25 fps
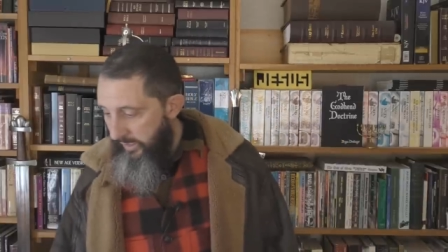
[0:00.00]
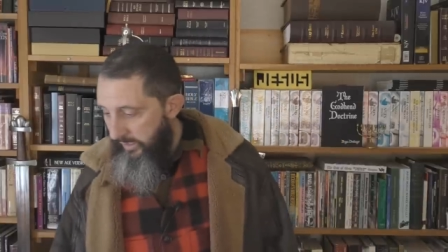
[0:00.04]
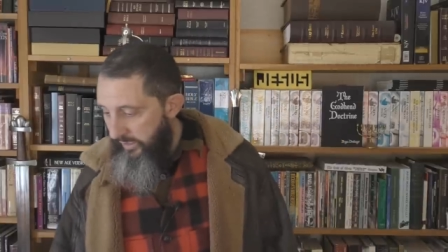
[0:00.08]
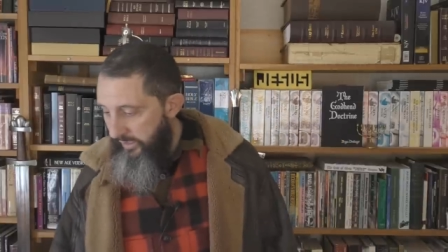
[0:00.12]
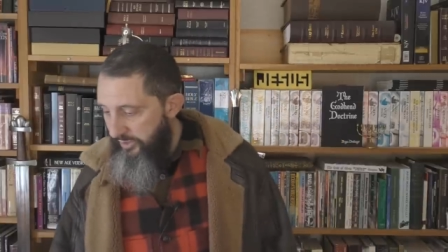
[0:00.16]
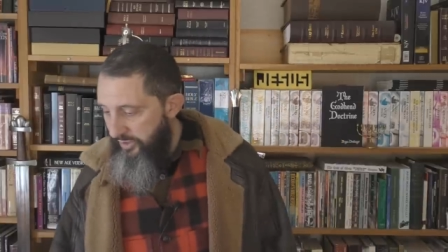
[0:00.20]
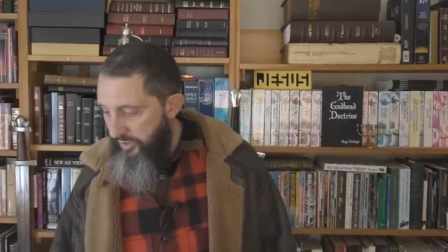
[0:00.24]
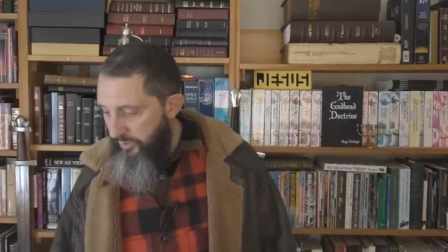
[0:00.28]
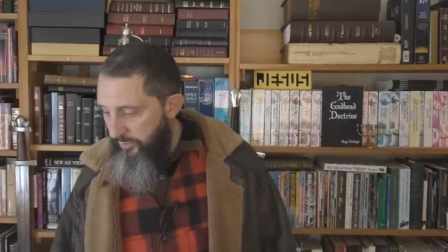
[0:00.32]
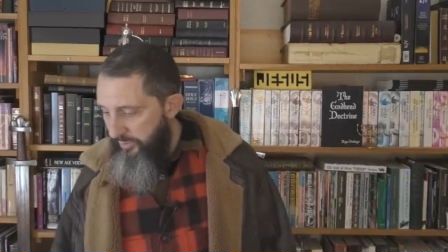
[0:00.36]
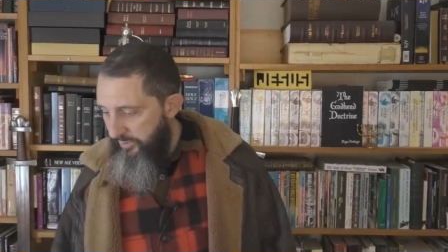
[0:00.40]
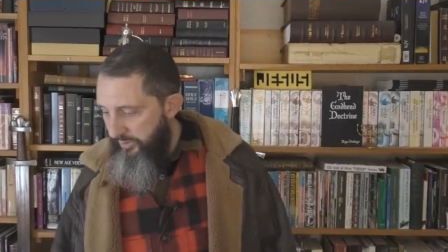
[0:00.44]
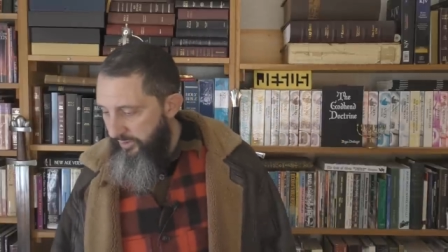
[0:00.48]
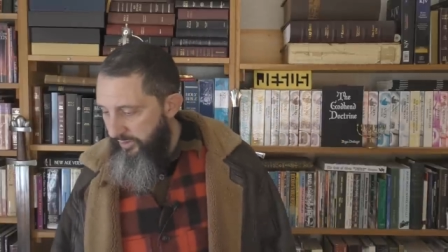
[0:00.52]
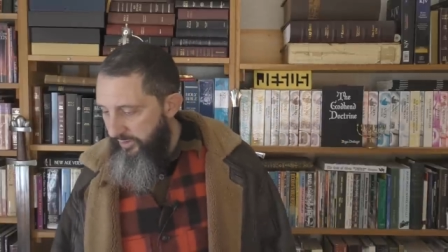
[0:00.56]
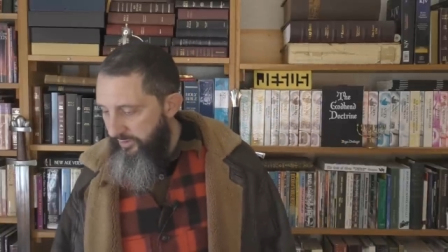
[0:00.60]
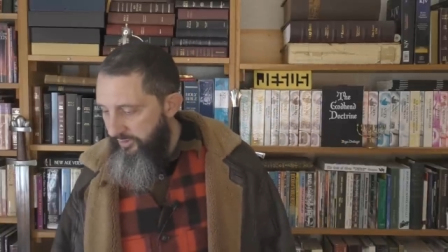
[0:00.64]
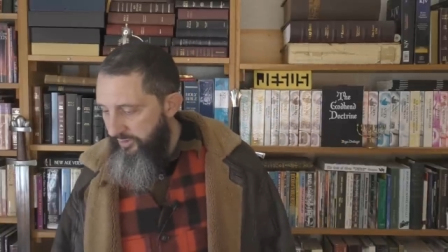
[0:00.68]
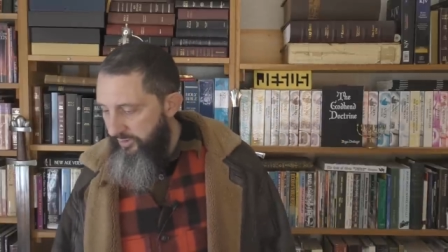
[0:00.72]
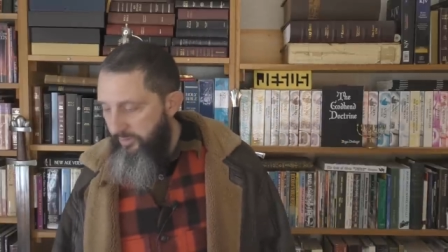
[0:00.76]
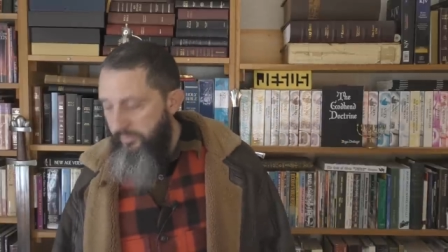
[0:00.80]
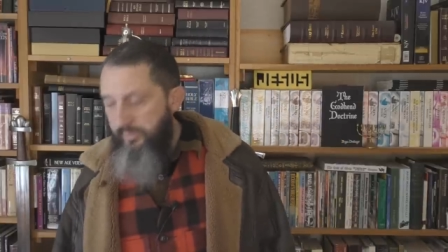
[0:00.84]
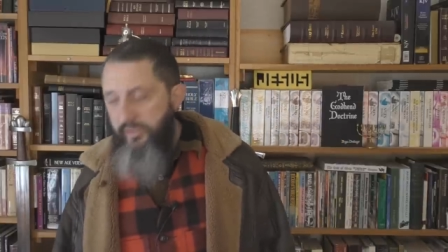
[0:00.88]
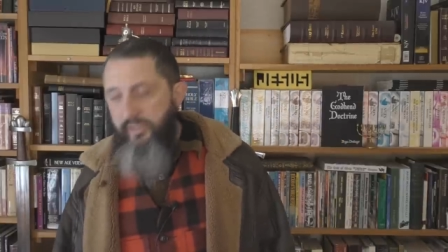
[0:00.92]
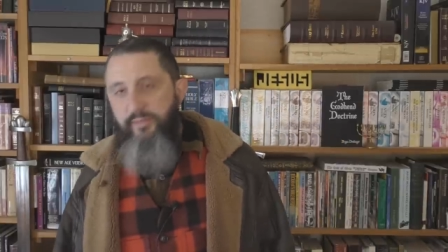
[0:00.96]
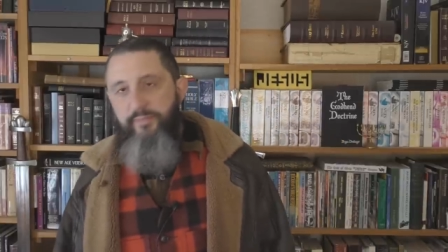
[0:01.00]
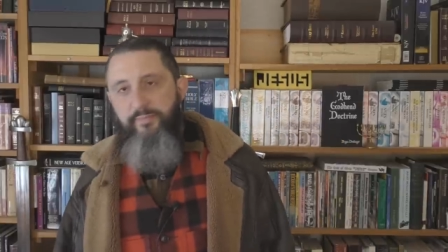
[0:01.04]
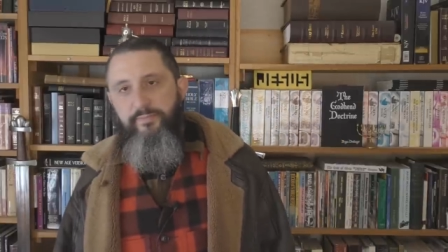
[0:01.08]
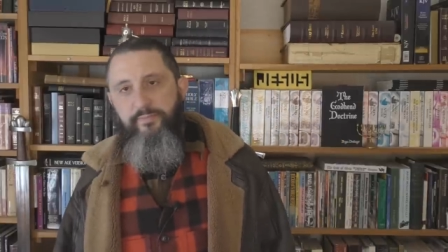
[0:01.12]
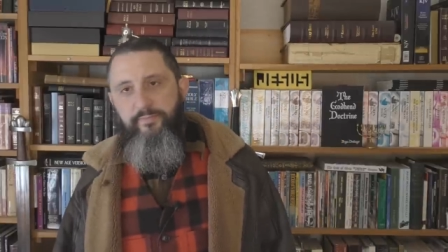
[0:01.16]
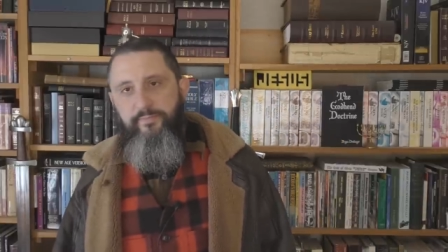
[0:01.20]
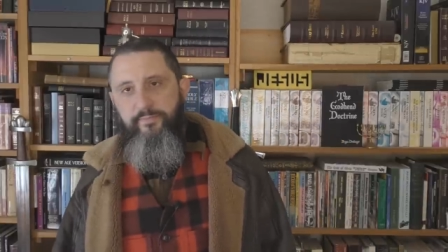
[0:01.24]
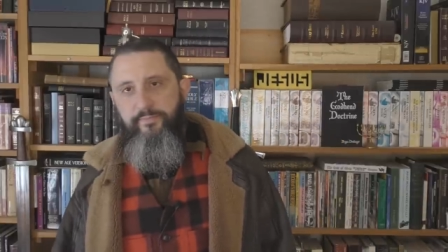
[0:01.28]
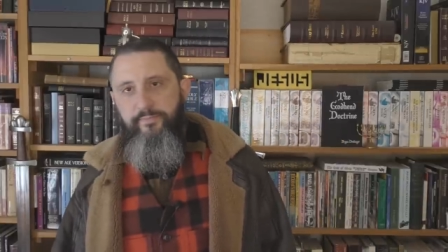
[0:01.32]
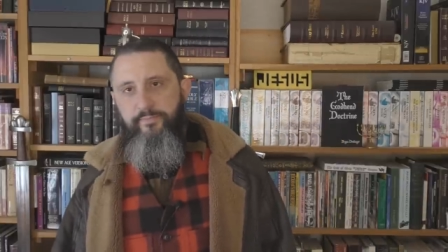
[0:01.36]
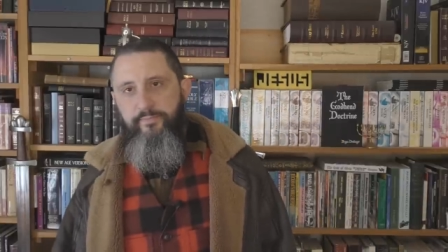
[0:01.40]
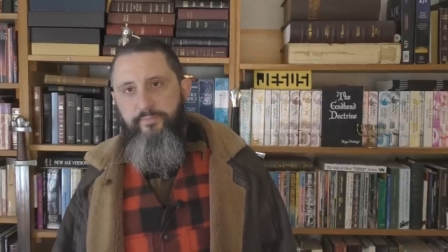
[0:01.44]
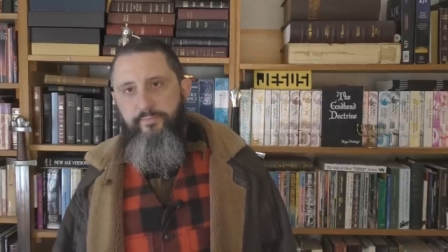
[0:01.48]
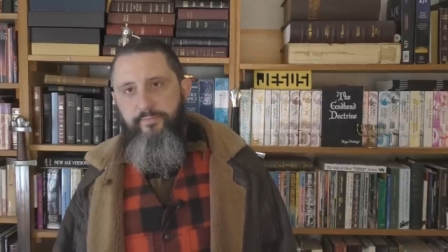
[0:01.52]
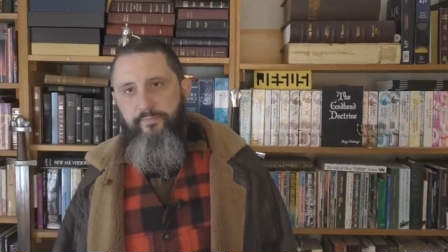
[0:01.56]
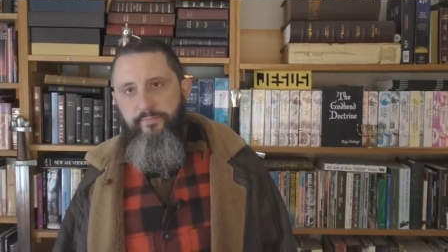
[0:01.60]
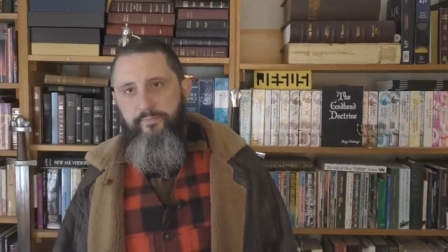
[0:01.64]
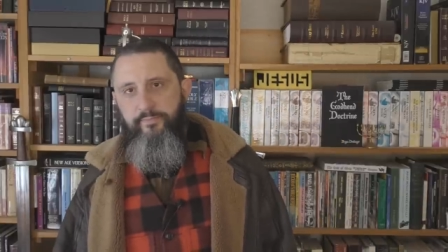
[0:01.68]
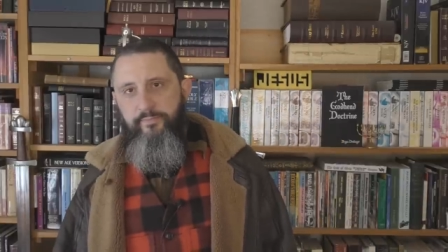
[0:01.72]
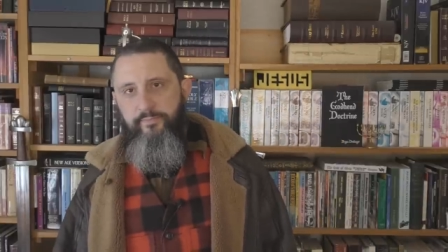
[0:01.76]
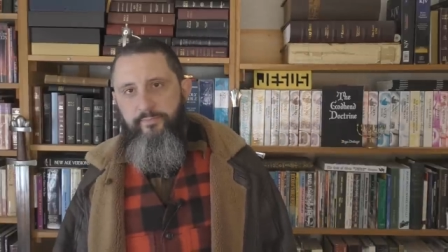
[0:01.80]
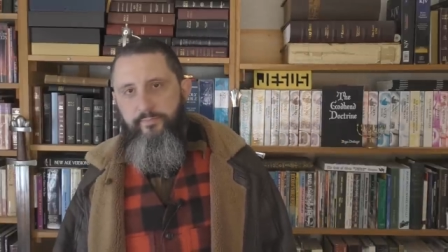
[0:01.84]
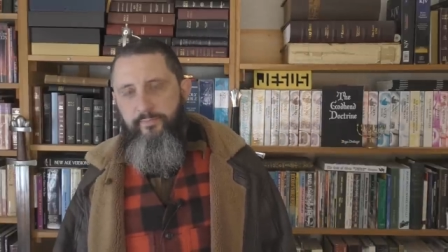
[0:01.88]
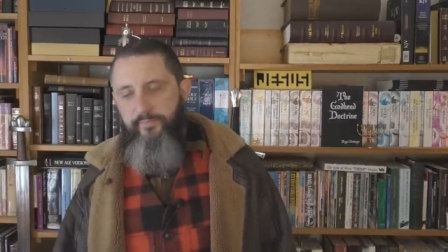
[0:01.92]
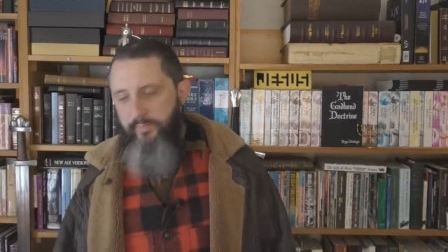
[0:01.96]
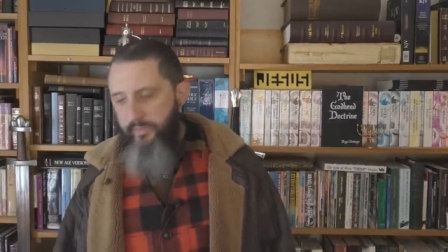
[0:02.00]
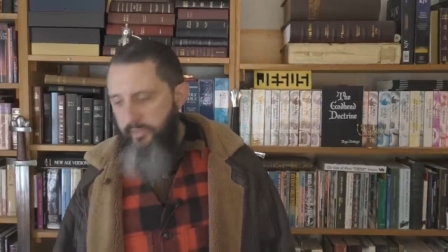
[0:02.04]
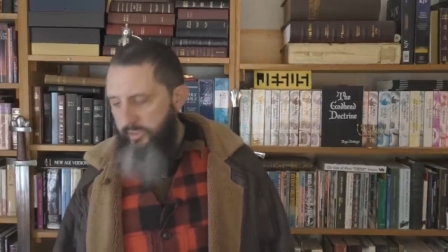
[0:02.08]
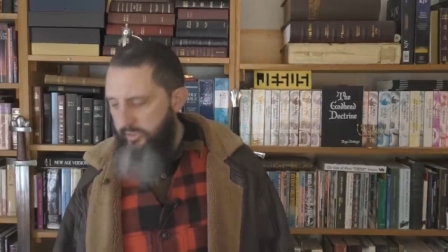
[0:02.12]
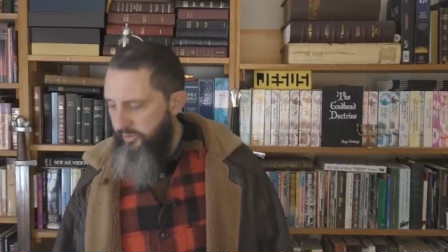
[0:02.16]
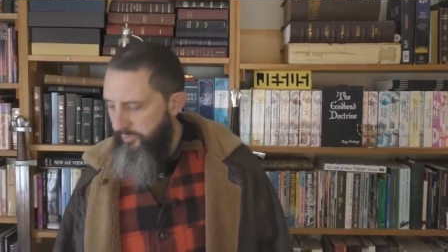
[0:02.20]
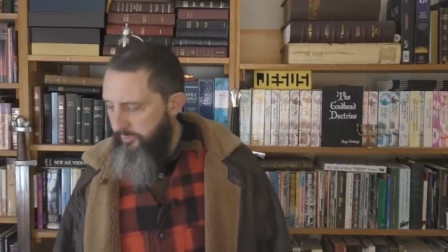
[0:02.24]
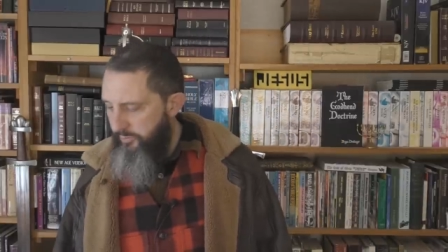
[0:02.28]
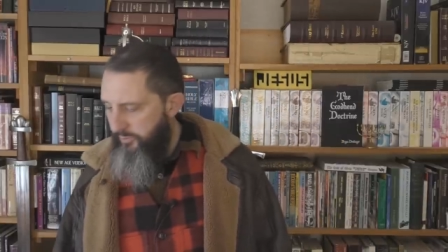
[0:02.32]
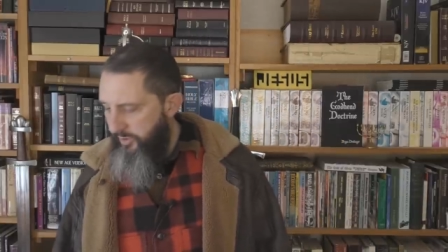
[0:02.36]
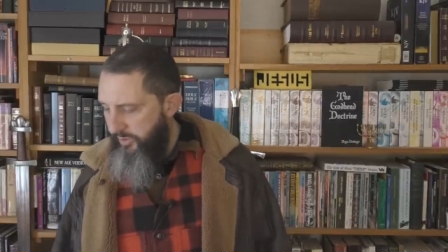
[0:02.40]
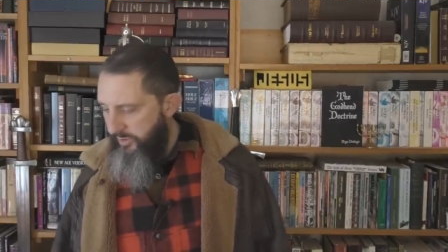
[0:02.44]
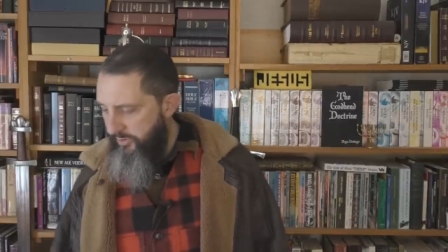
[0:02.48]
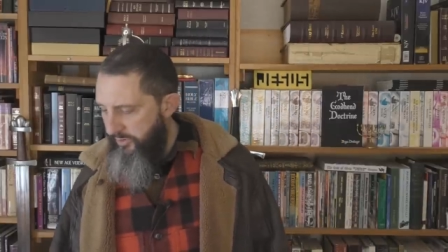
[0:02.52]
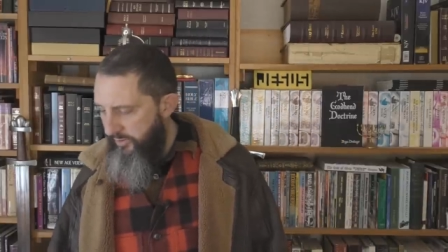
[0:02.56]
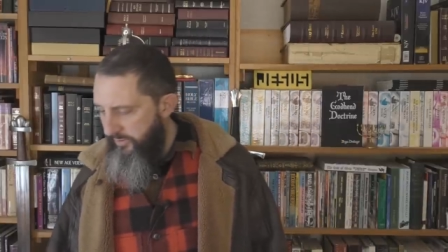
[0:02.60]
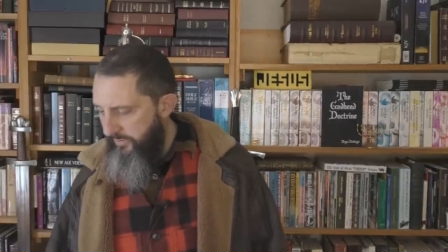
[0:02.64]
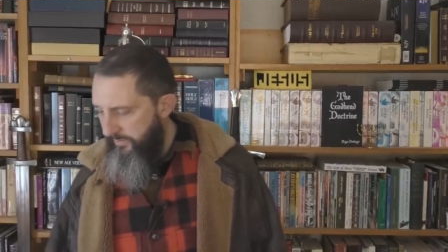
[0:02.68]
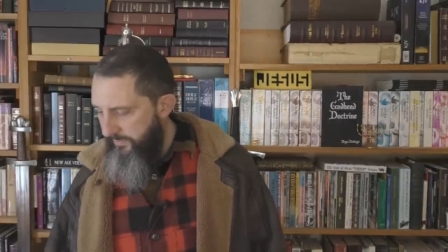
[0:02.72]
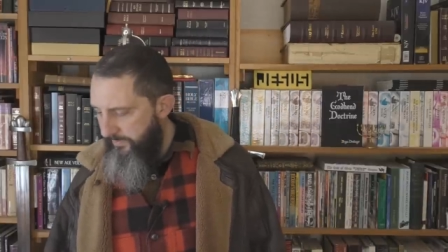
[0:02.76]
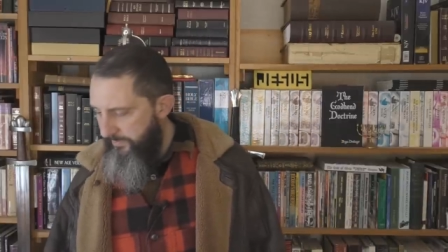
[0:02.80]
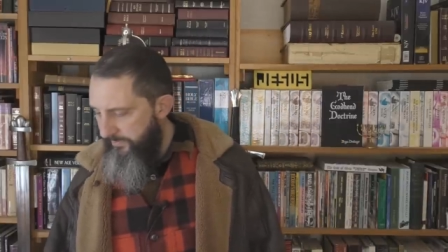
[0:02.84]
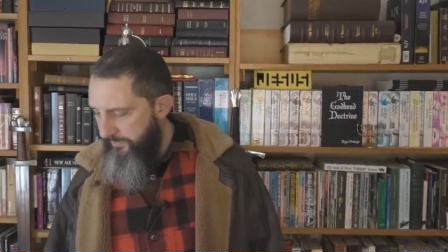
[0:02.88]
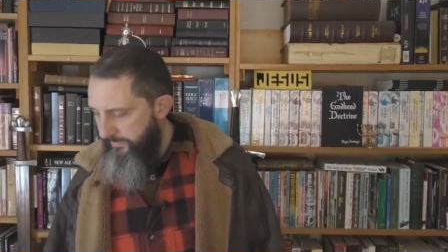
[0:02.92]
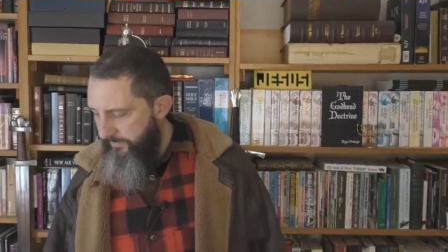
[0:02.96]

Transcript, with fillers: Unless you want to listen to me as a preacher.